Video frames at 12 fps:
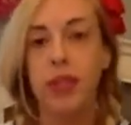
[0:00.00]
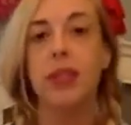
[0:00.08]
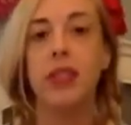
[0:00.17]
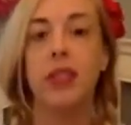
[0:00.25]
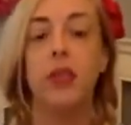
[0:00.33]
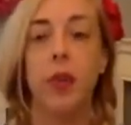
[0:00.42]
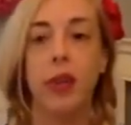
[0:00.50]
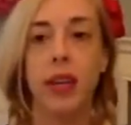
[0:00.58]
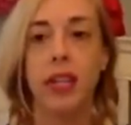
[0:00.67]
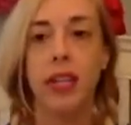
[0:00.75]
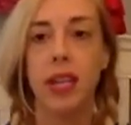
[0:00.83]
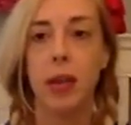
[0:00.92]
of the
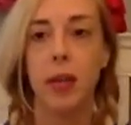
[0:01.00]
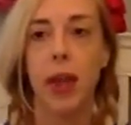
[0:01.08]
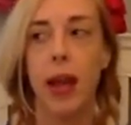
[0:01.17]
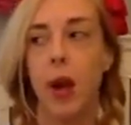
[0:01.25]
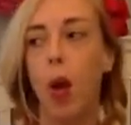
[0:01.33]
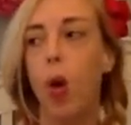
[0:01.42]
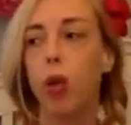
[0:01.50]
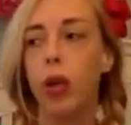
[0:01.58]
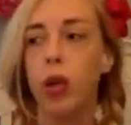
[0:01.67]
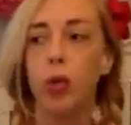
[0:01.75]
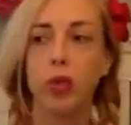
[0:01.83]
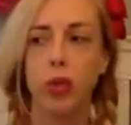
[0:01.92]
D4D team, and a whole
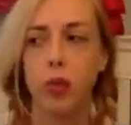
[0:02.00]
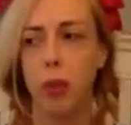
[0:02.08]
huge